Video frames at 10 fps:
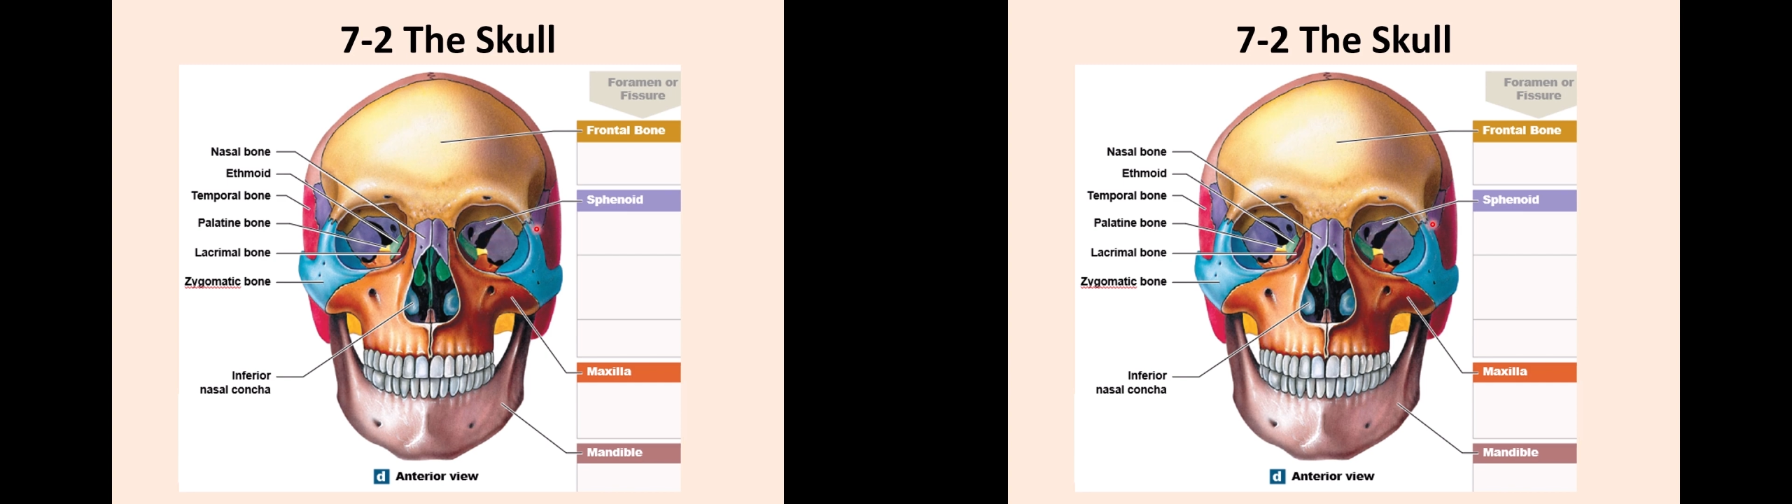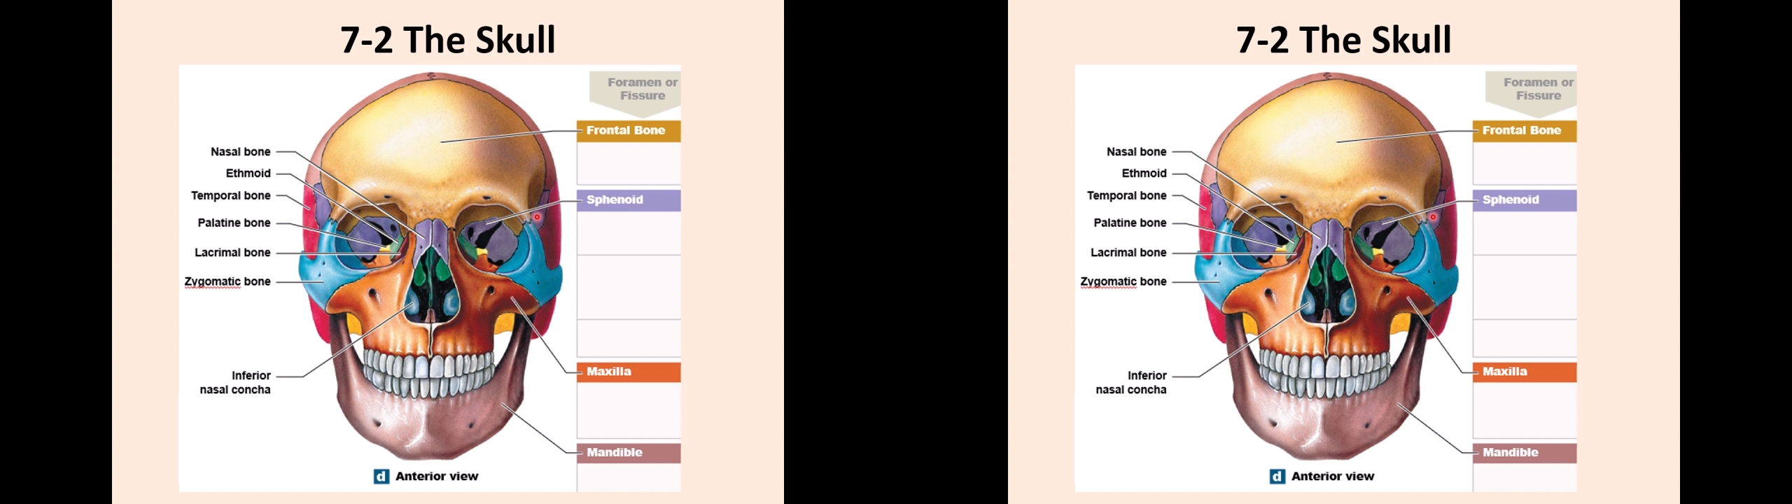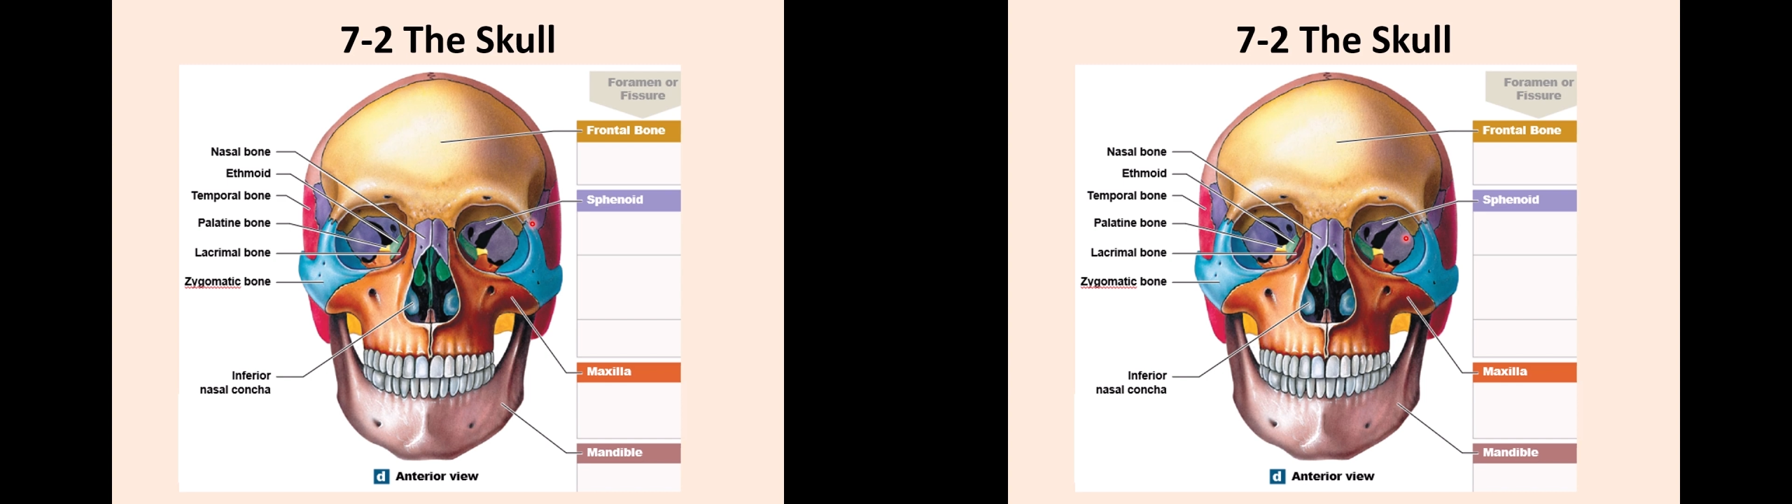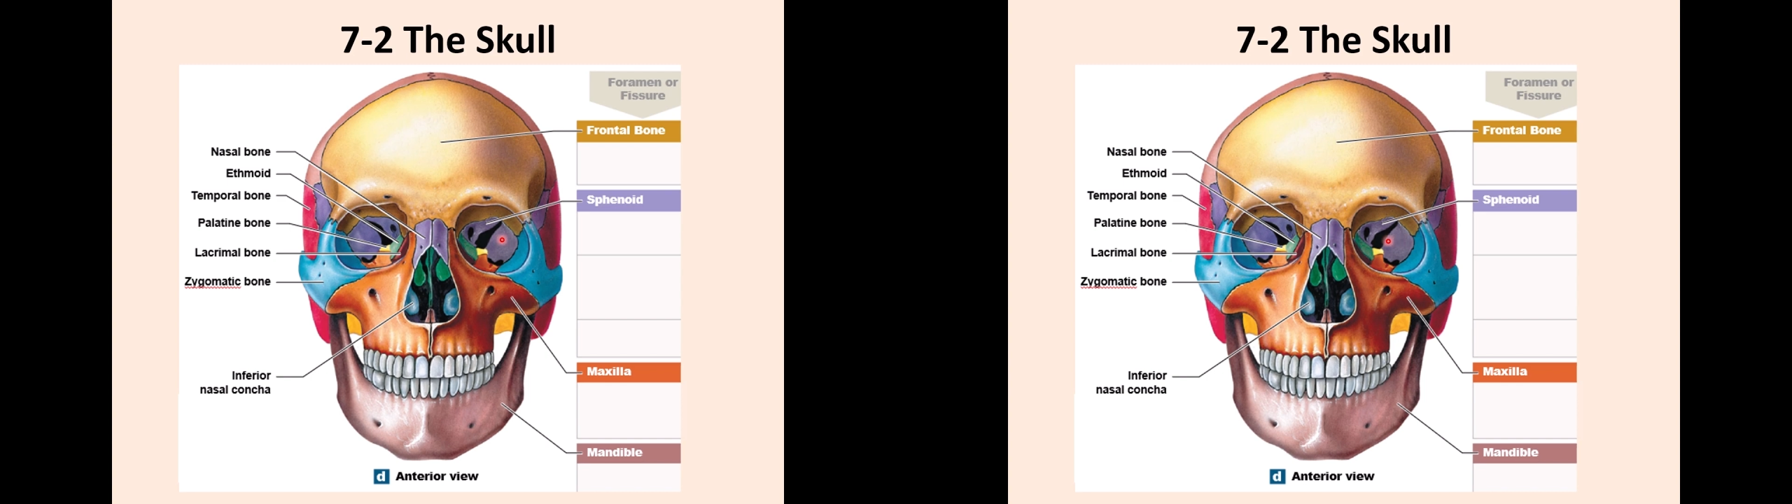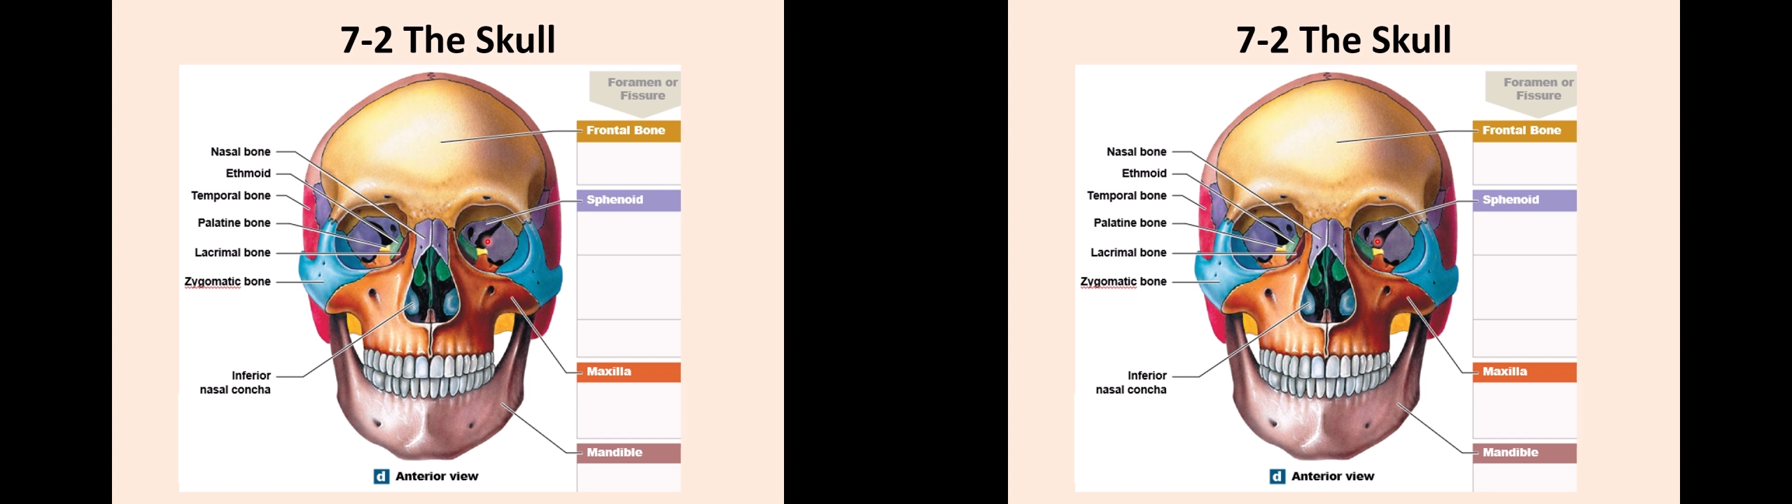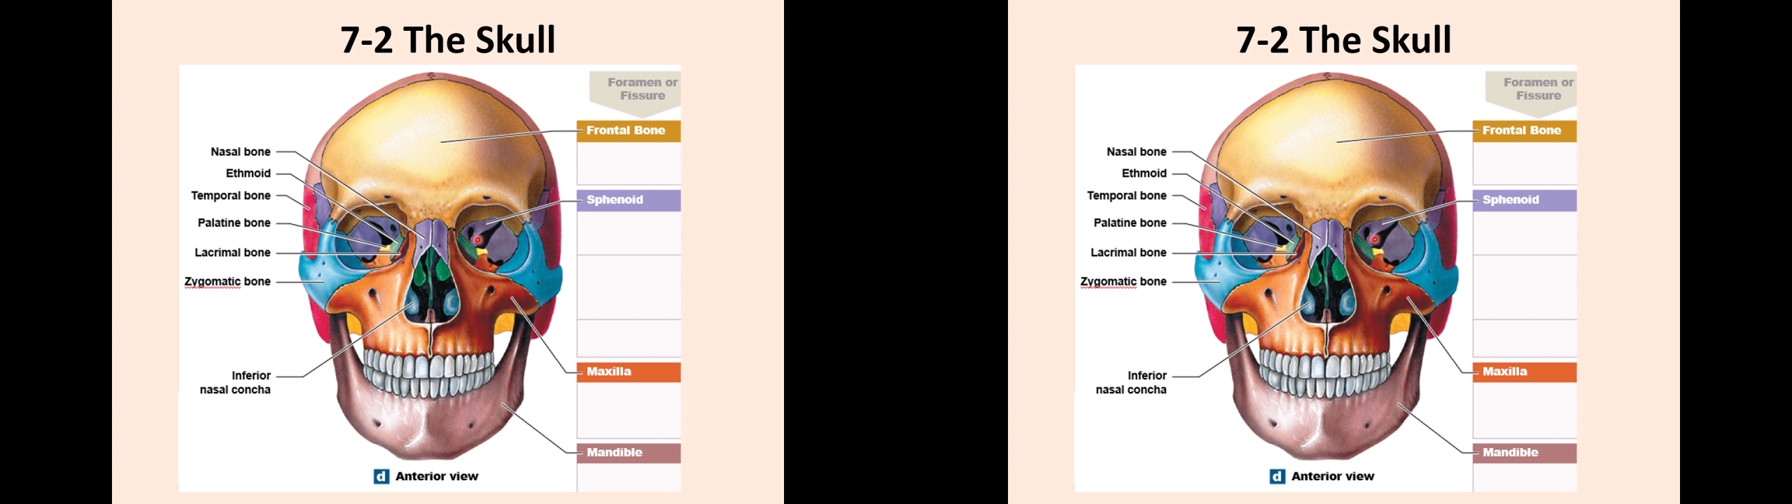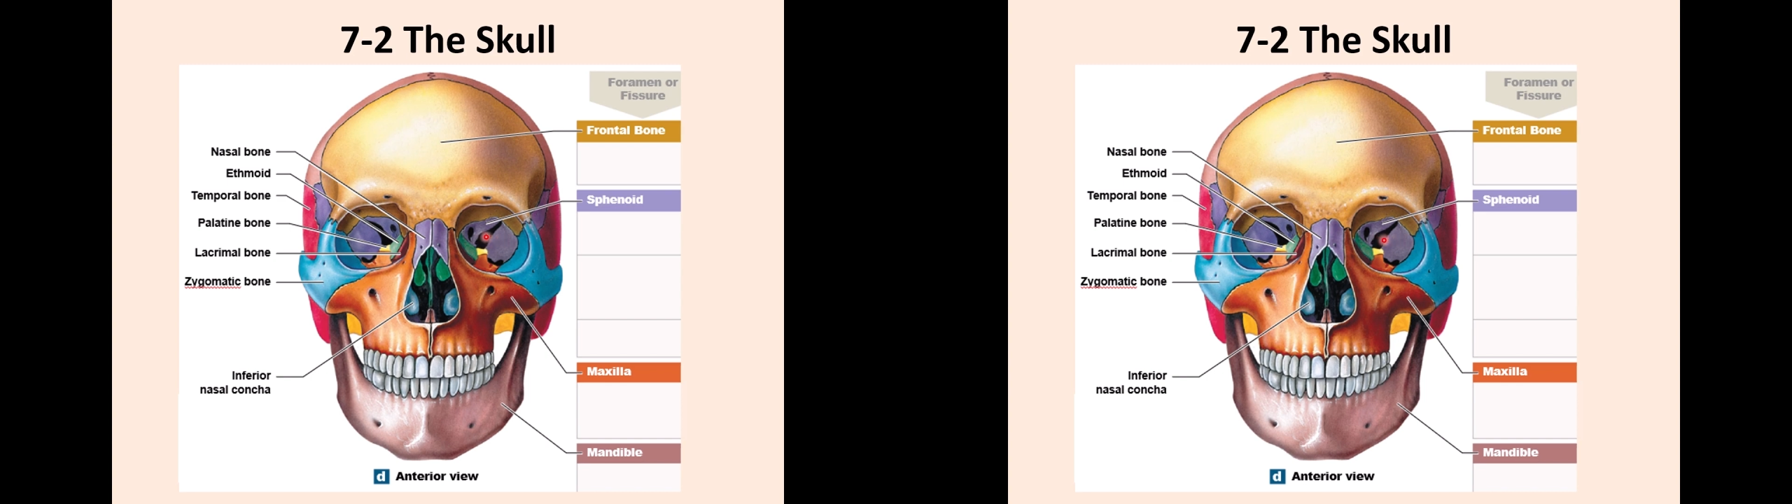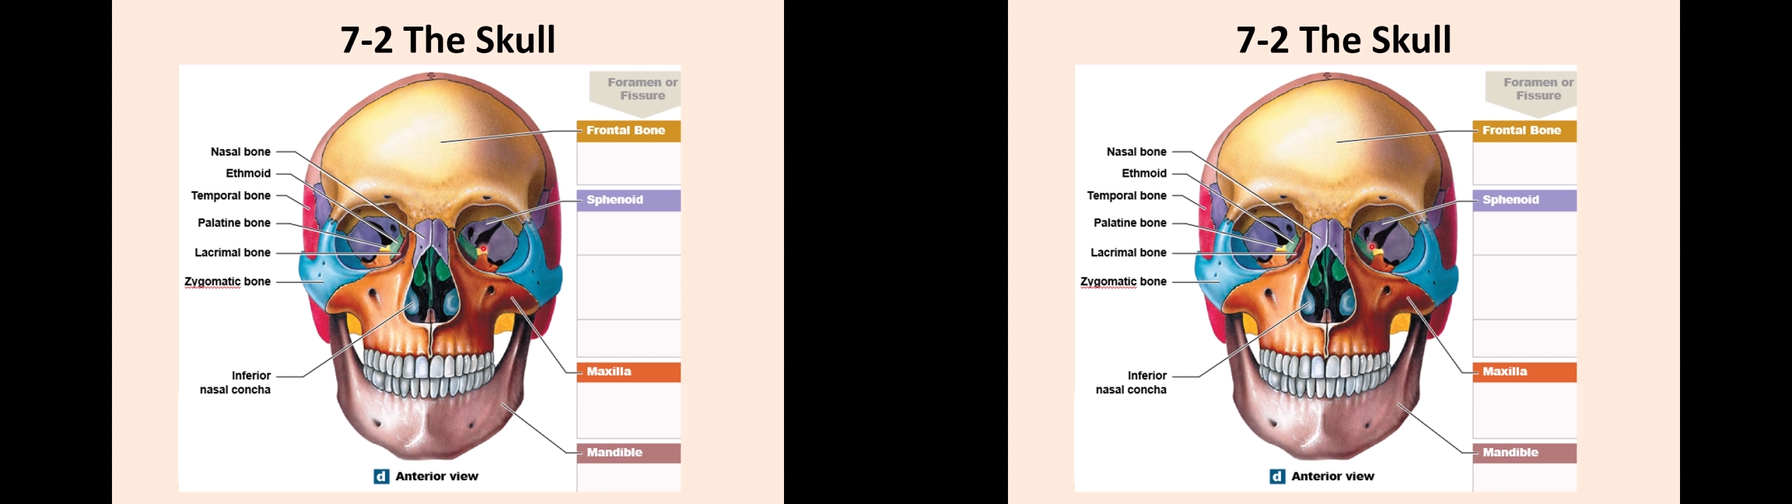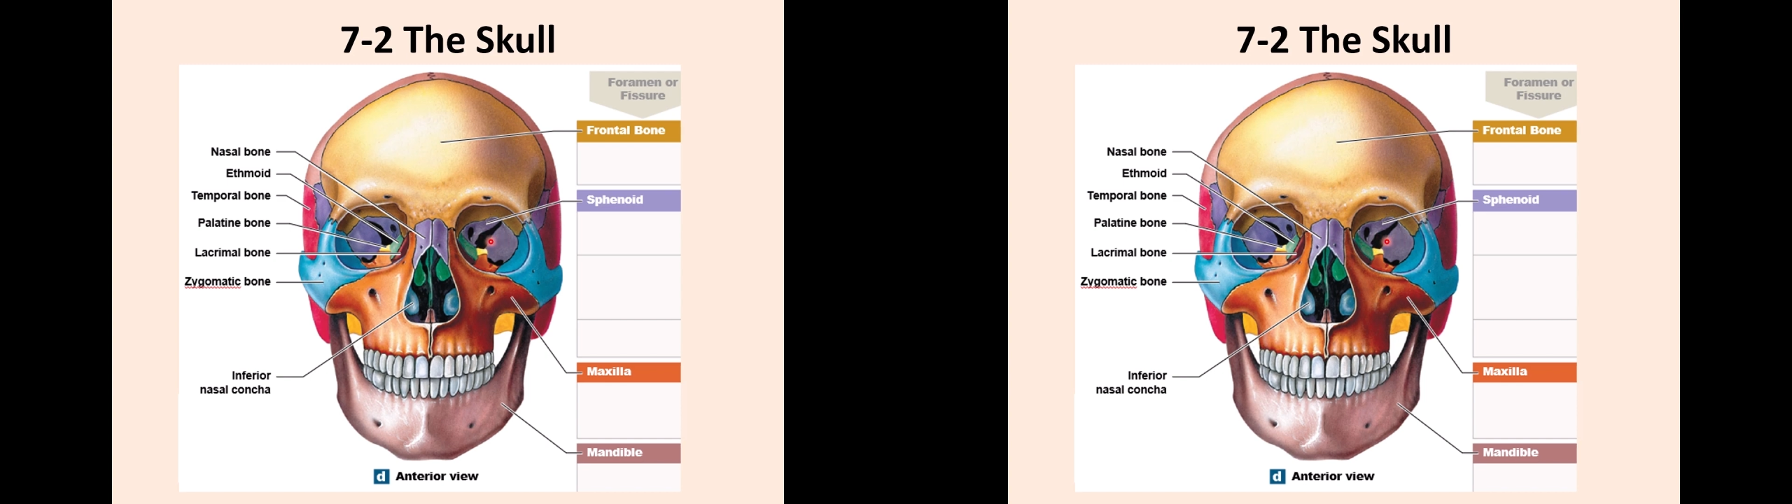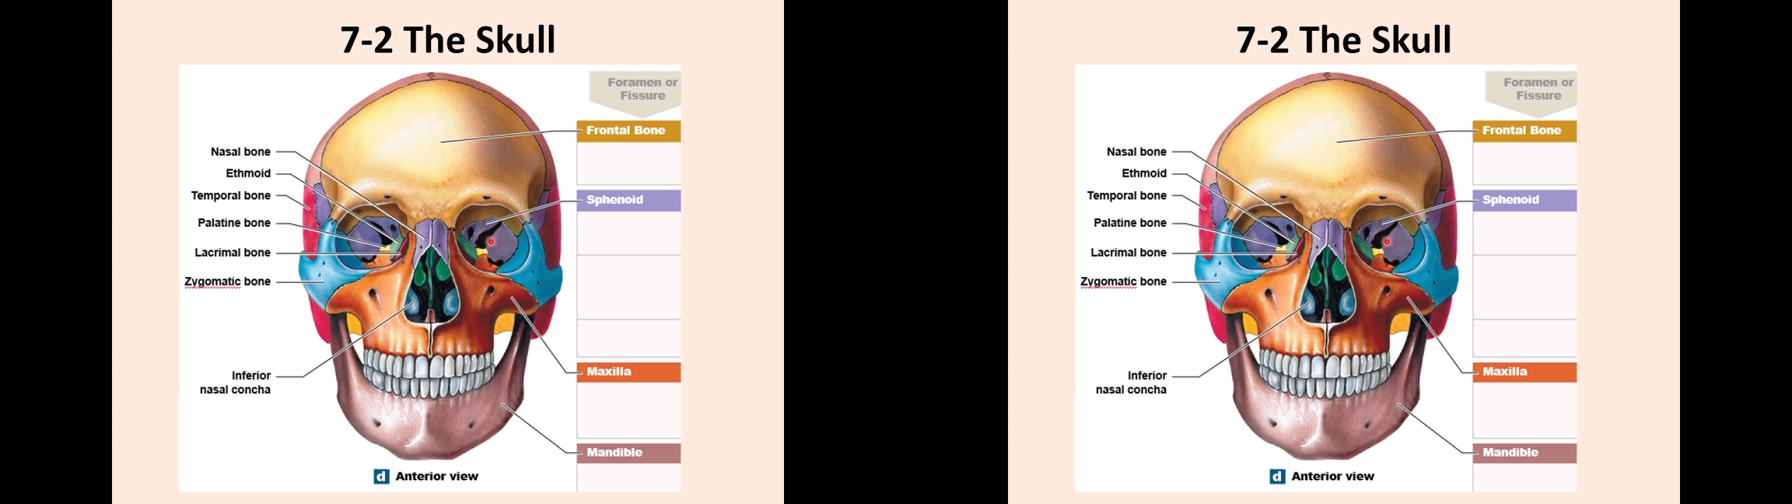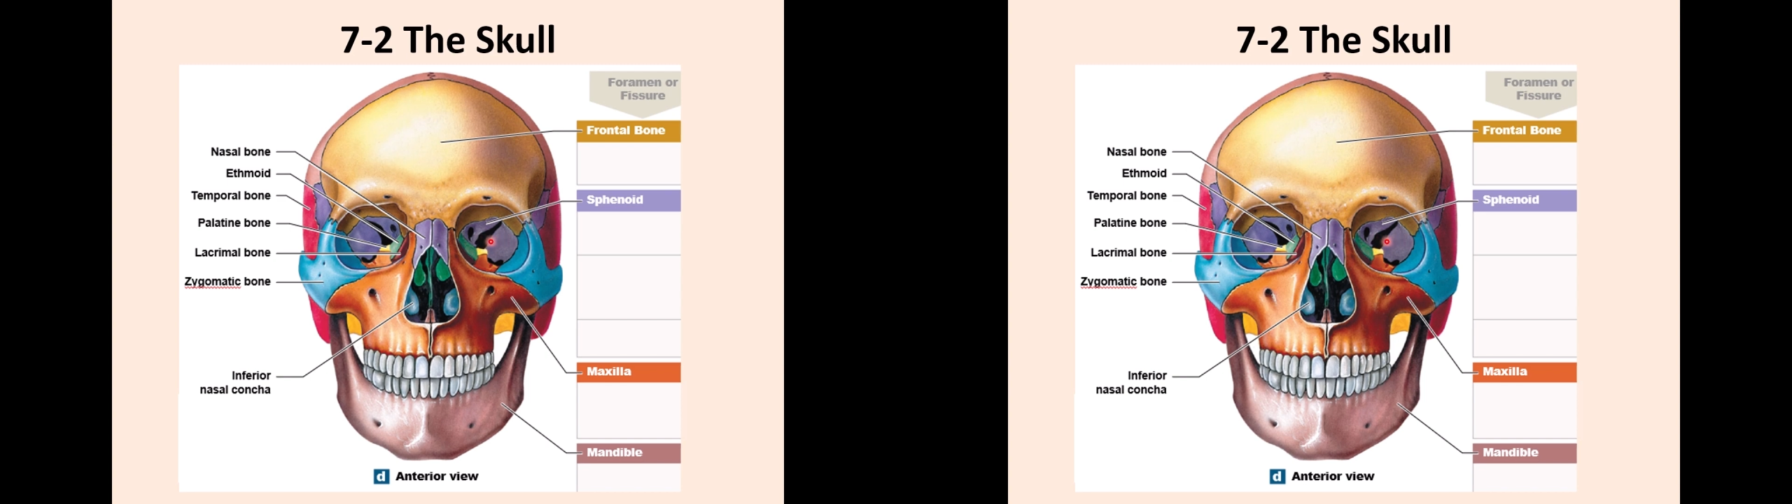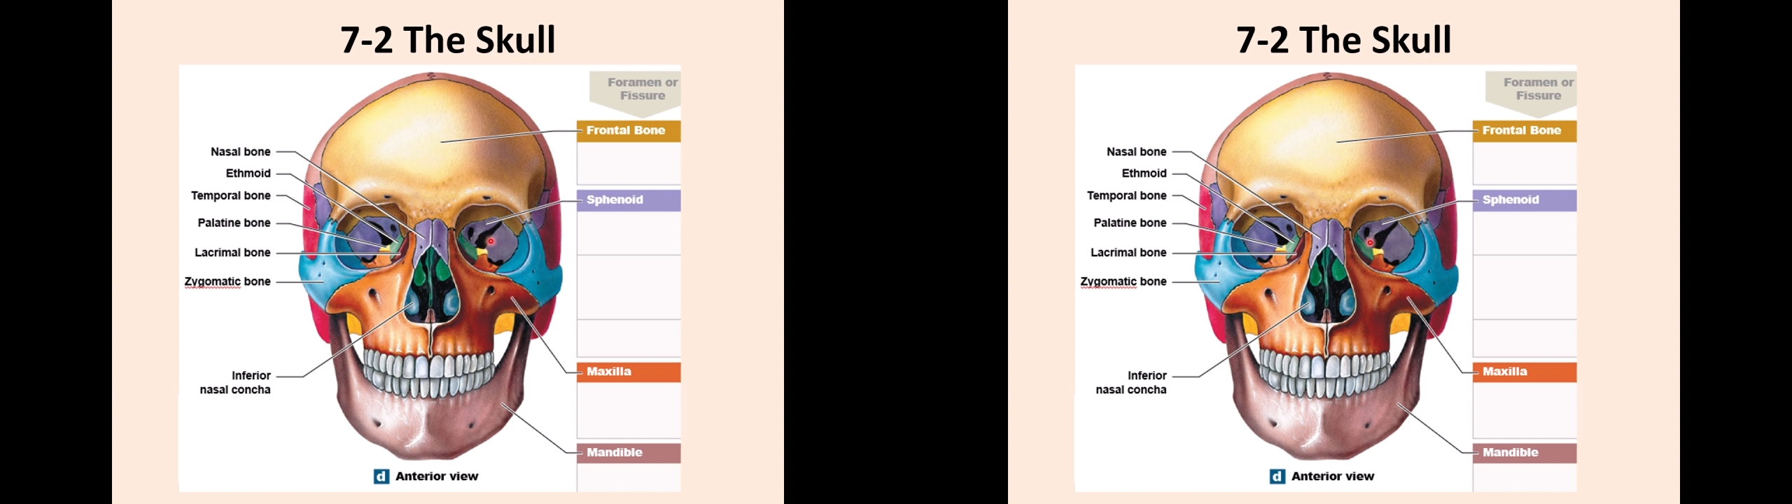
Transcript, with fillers: know one side It's covering the